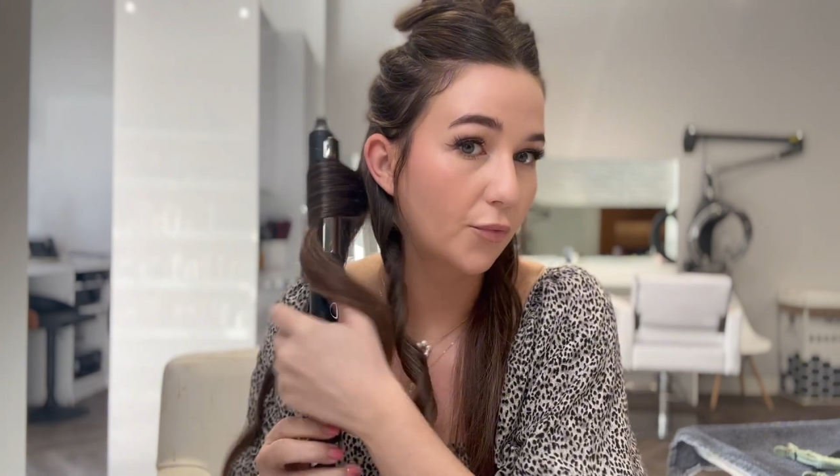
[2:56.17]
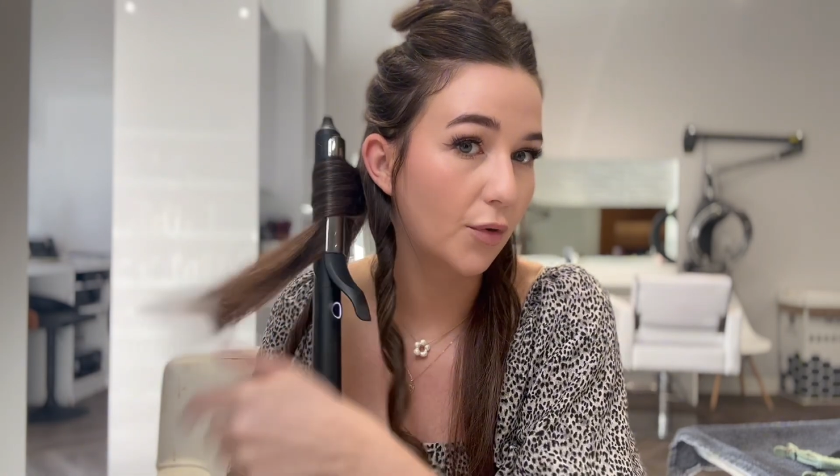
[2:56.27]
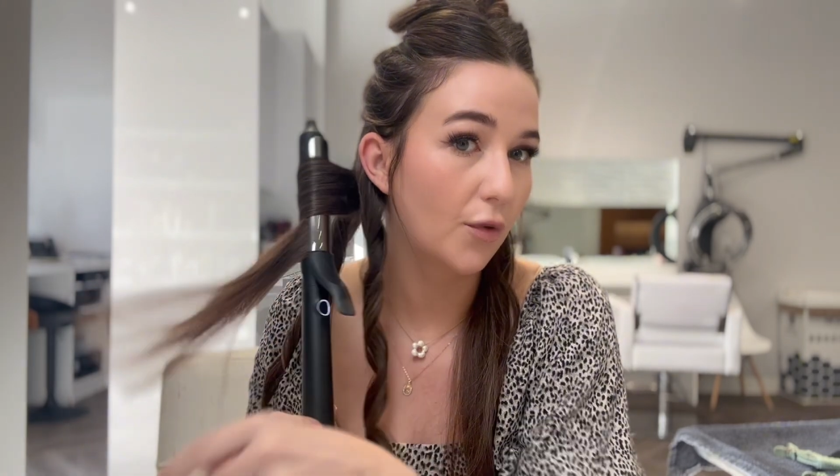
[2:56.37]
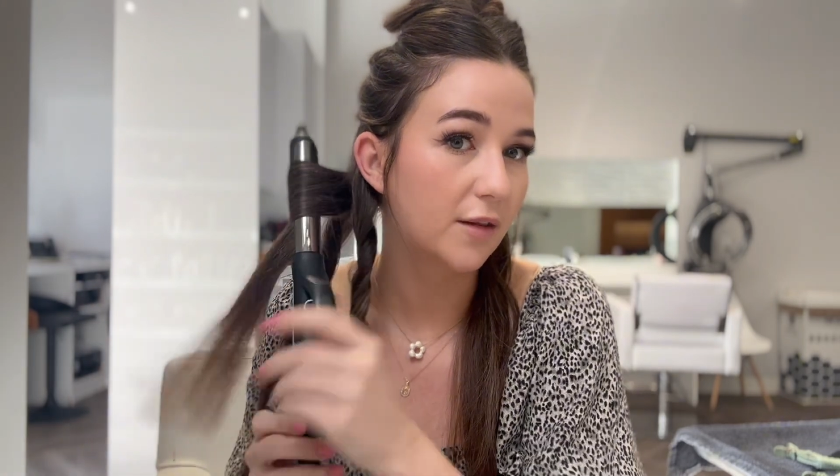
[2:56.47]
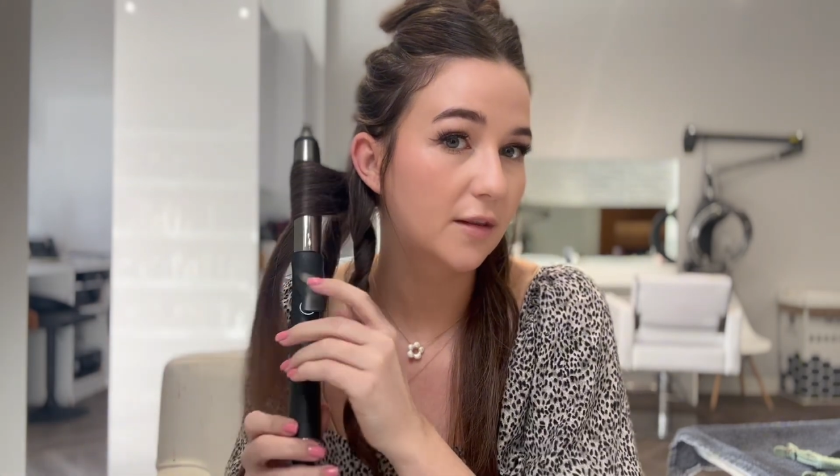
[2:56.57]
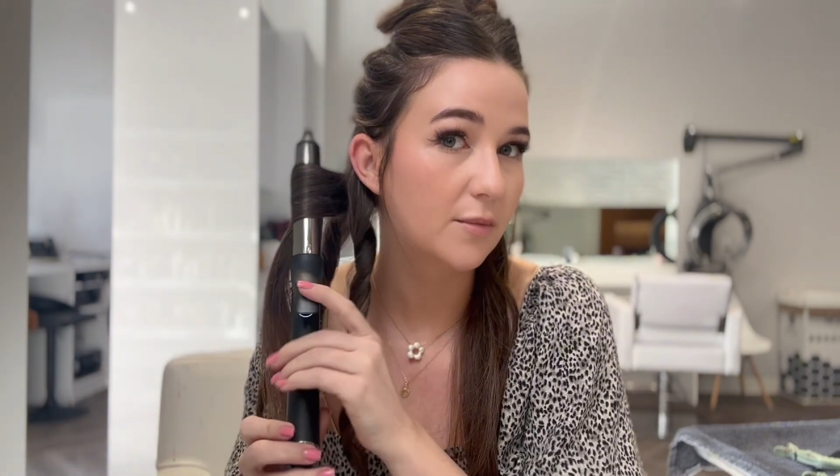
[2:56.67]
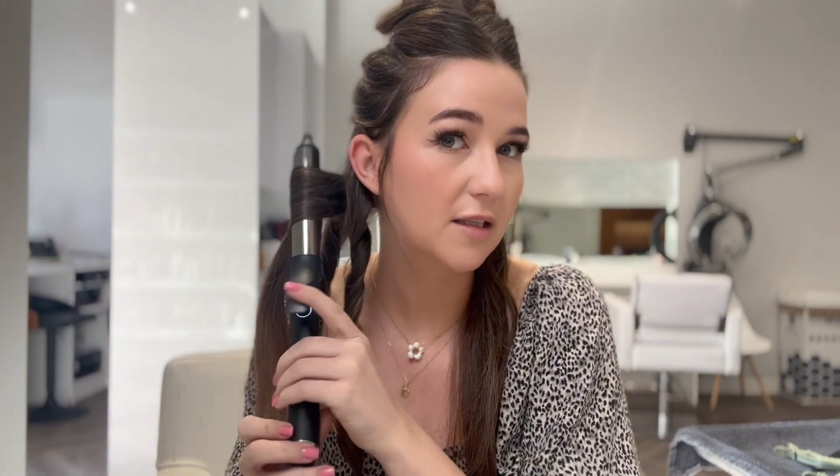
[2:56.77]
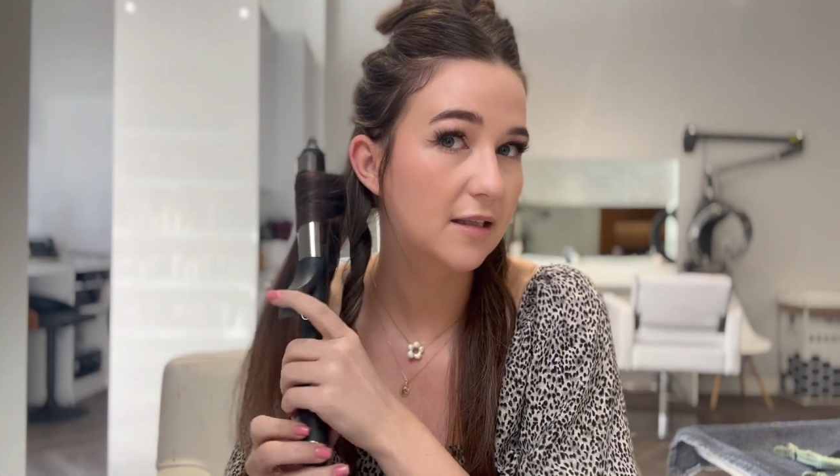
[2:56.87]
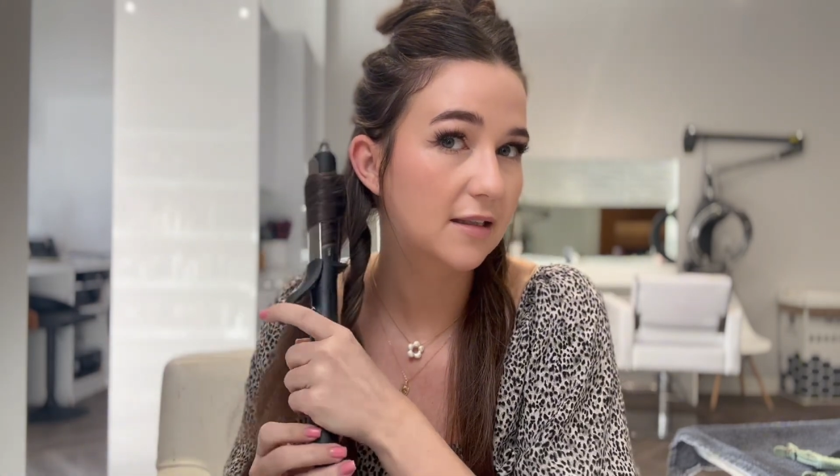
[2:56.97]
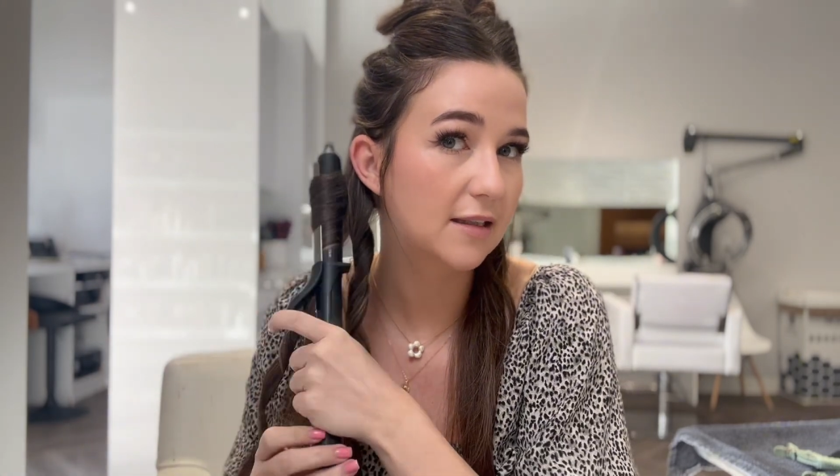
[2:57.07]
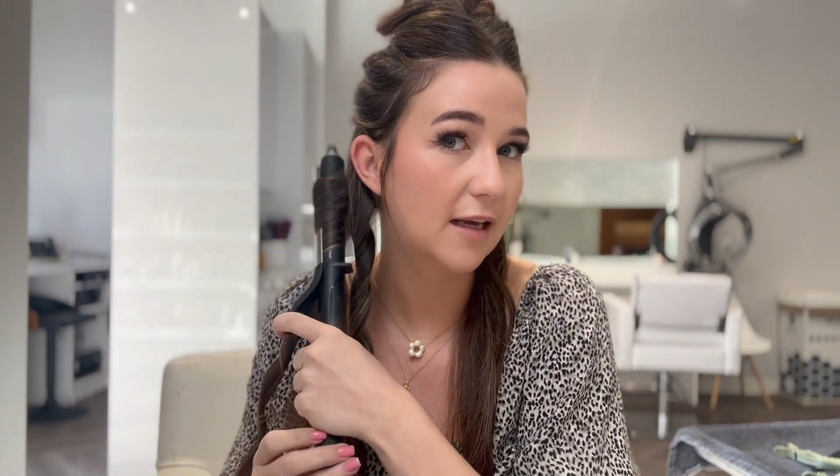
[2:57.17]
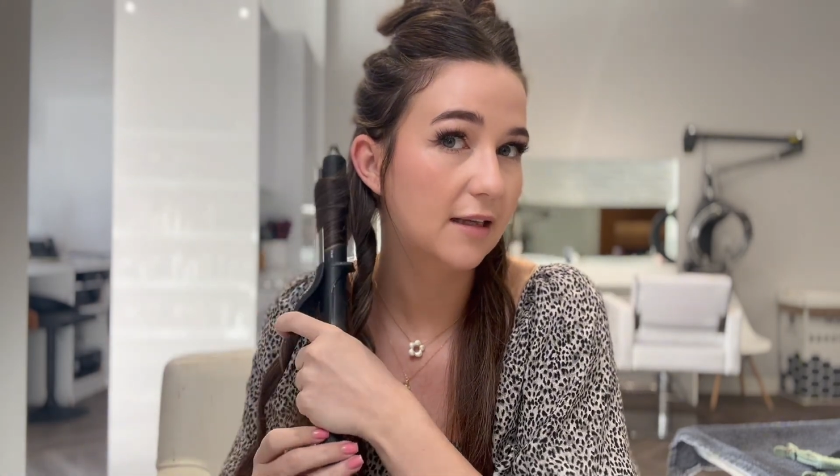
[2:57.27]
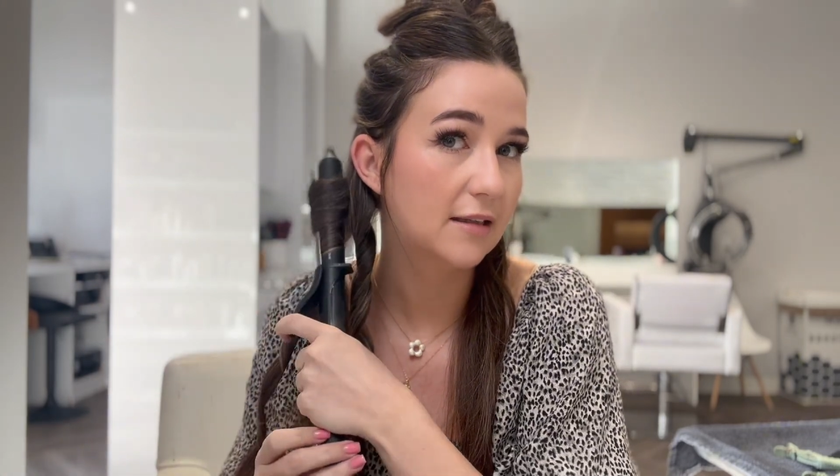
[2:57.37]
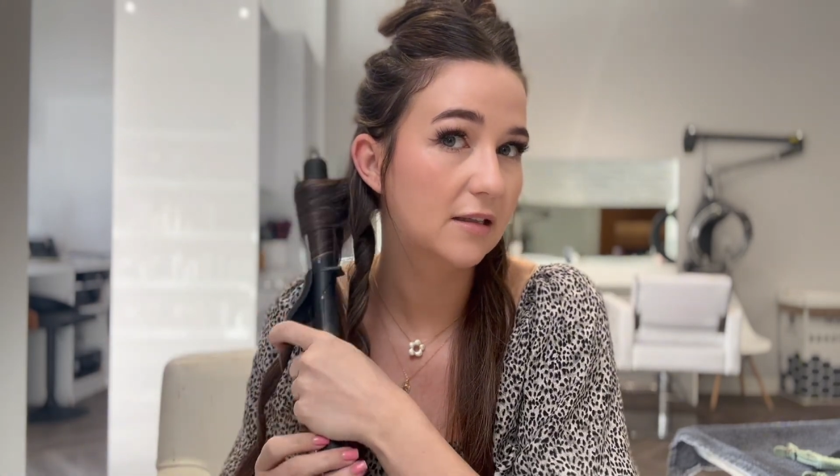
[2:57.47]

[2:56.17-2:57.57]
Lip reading: We want them to set